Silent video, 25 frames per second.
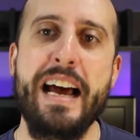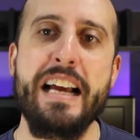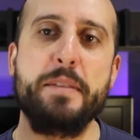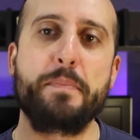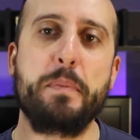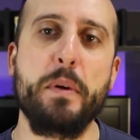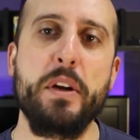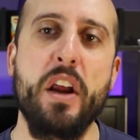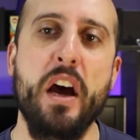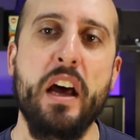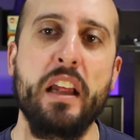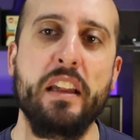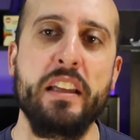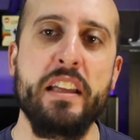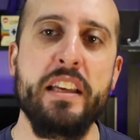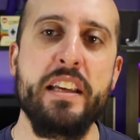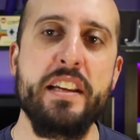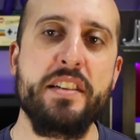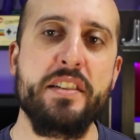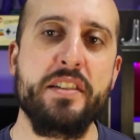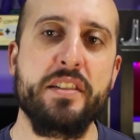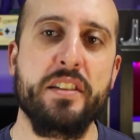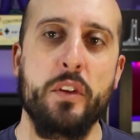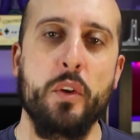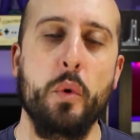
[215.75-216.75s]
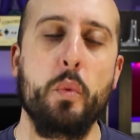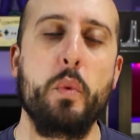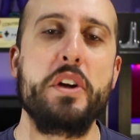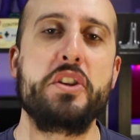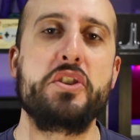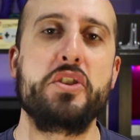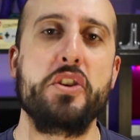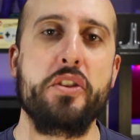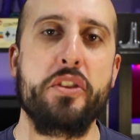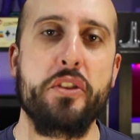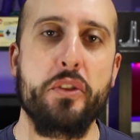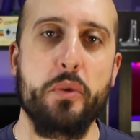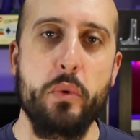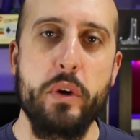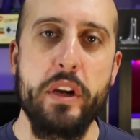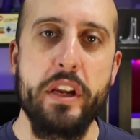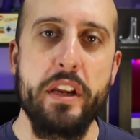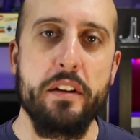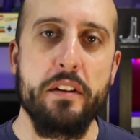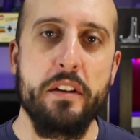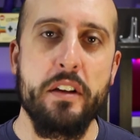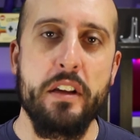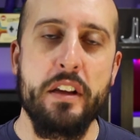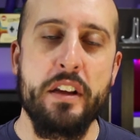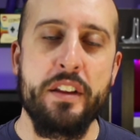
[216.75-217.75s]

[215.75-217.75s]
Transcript: Last but not least, The Witcher 3.